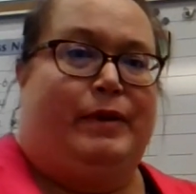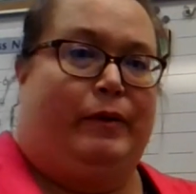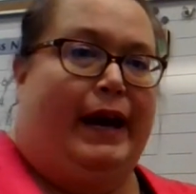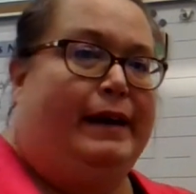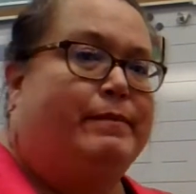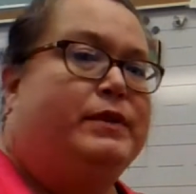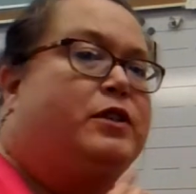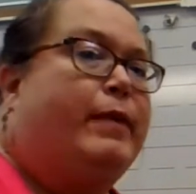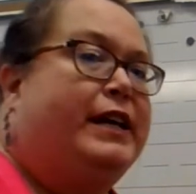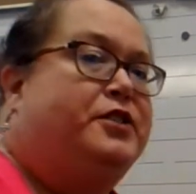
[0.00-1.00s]
Okay? So
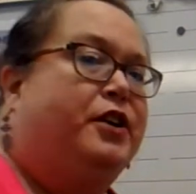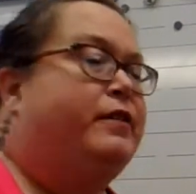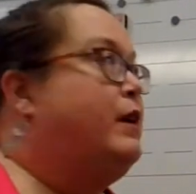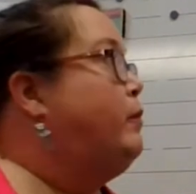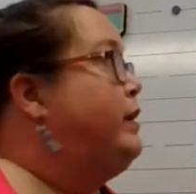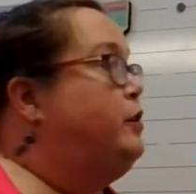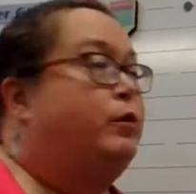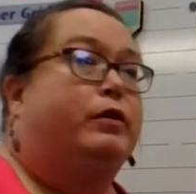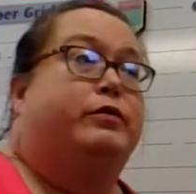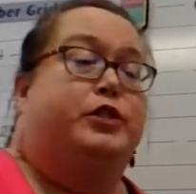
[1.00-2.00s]
make sure that when you
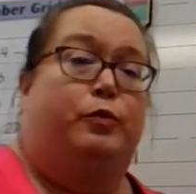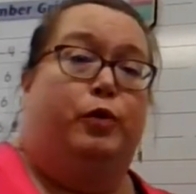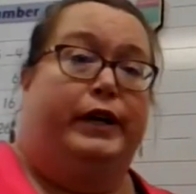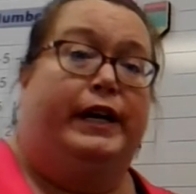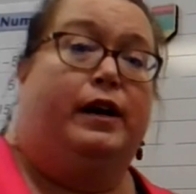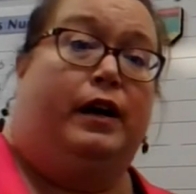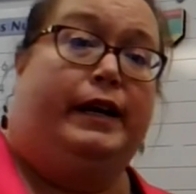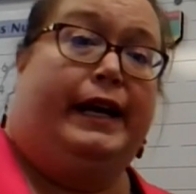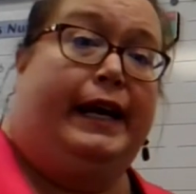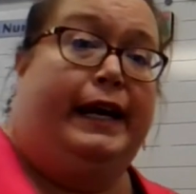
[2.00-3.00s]
are working on
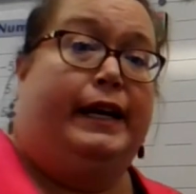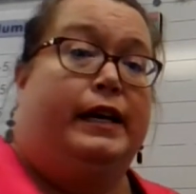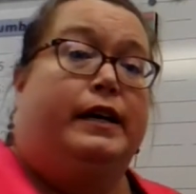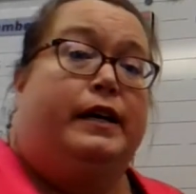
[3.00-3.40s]
a